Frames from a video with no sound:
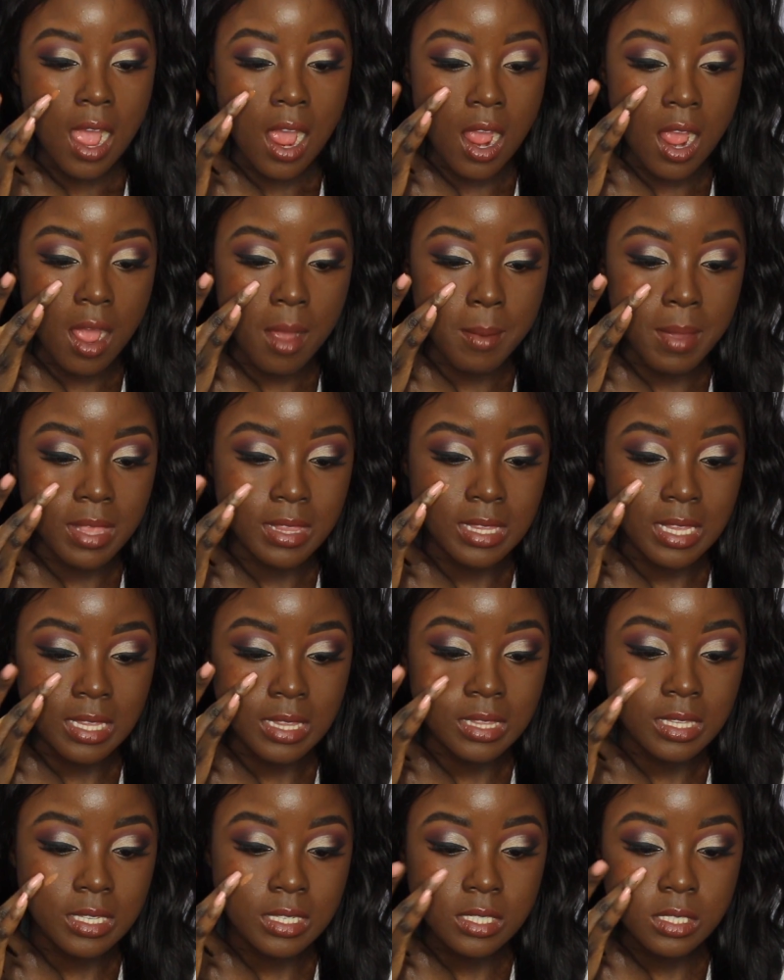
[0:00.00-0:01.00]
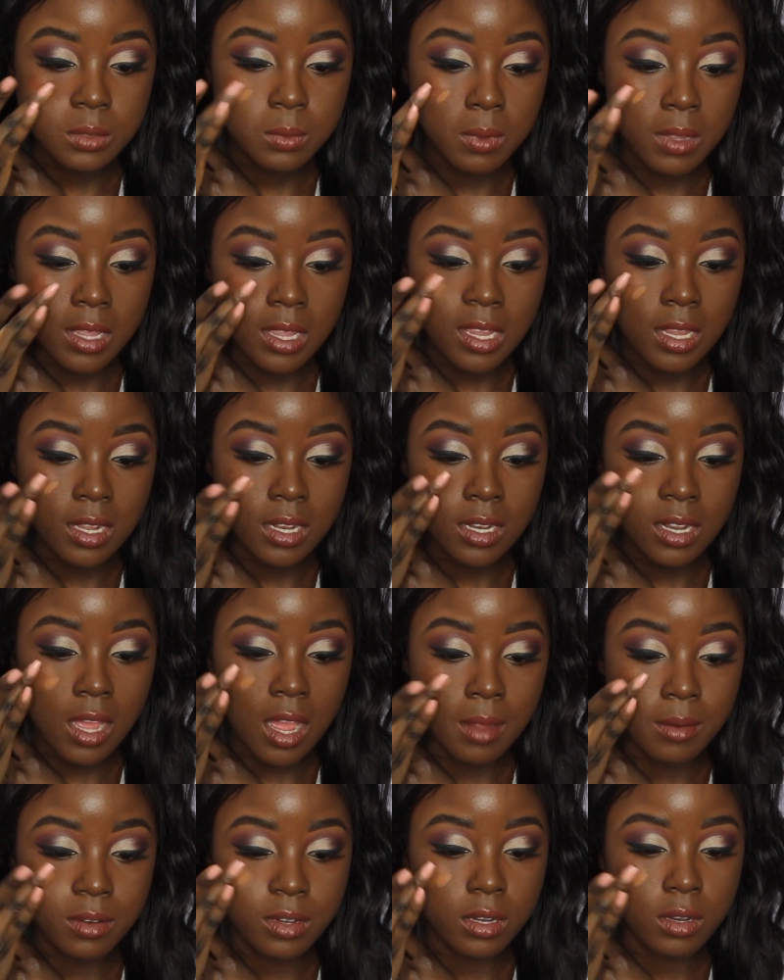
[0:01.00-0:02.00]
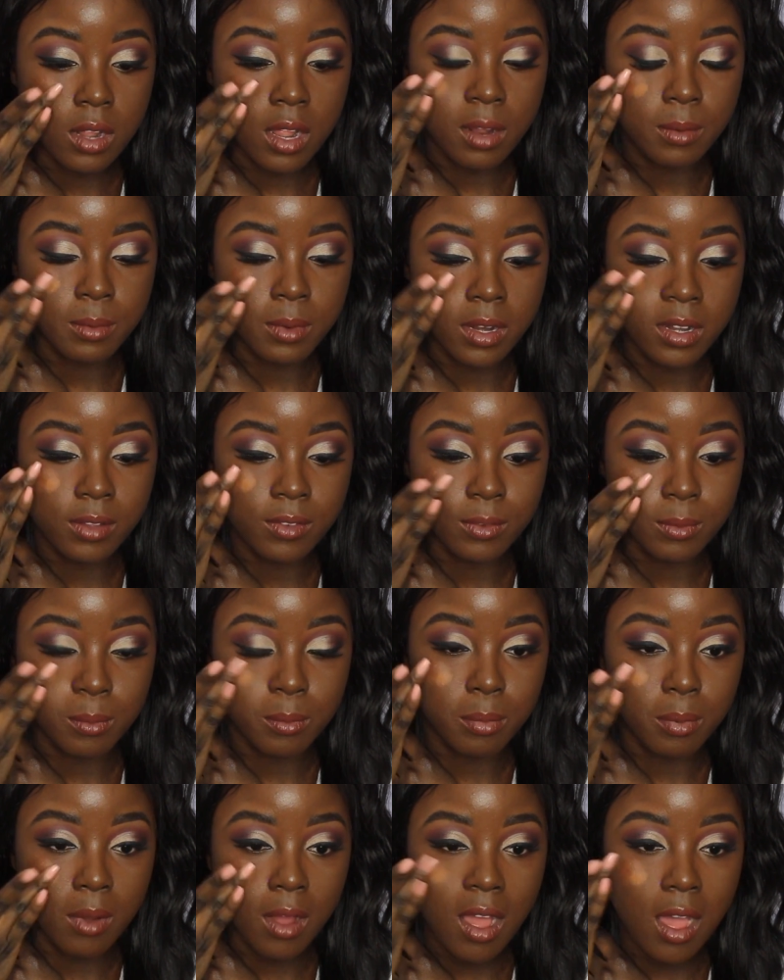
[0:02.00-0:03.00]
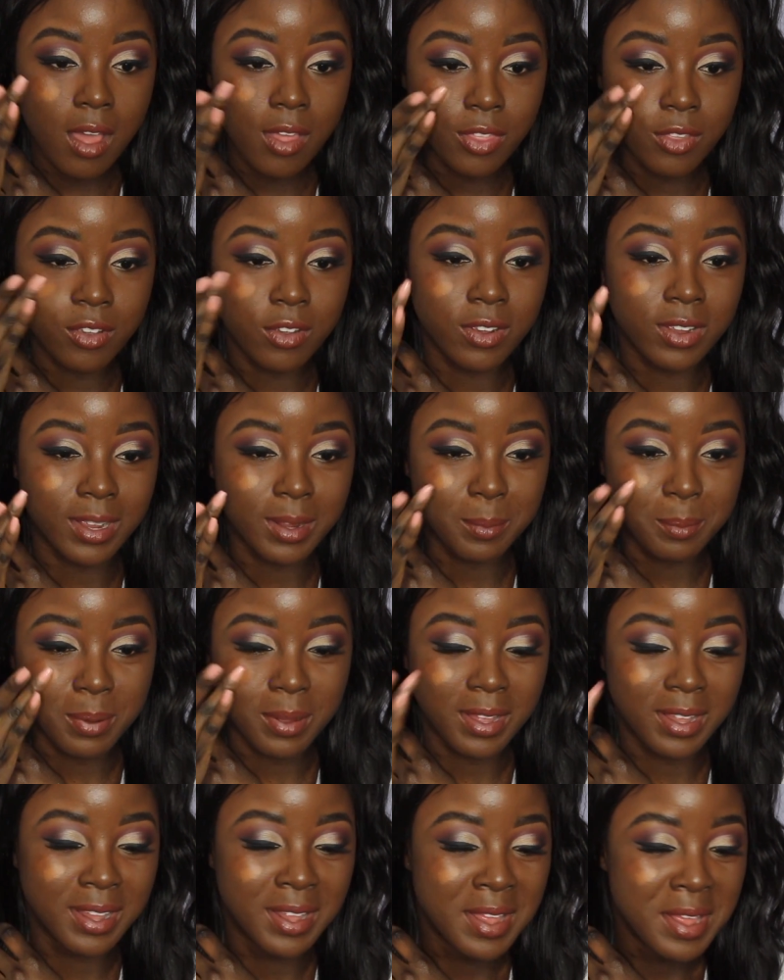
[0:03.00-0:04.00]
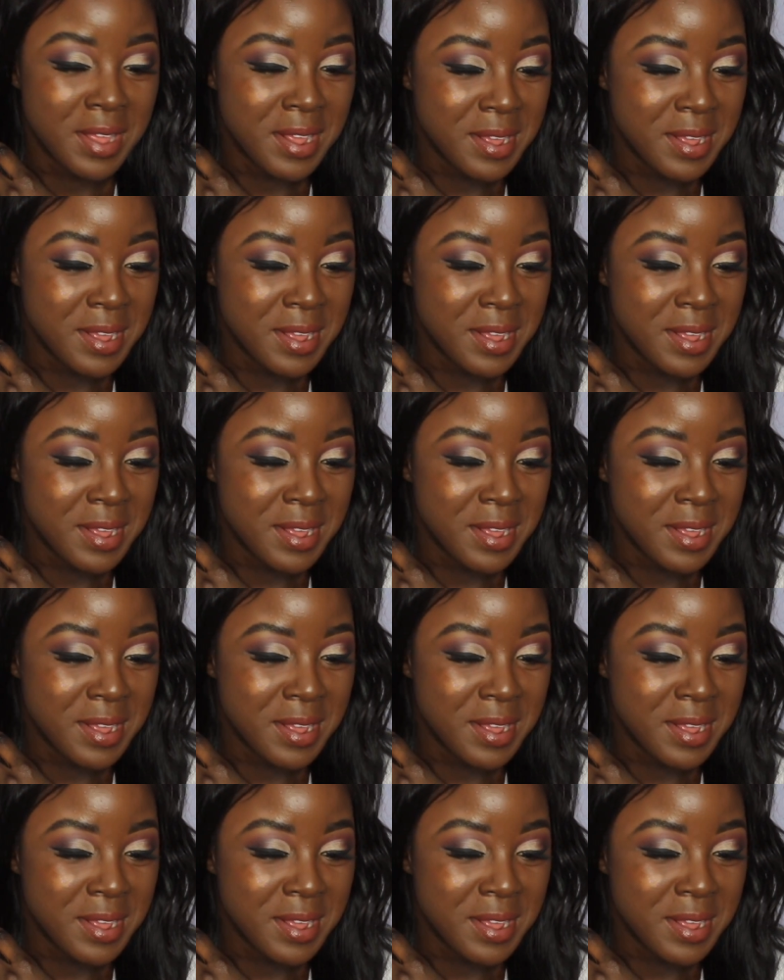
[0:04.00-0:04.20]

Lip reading: And then this one, I'm not even bothering, but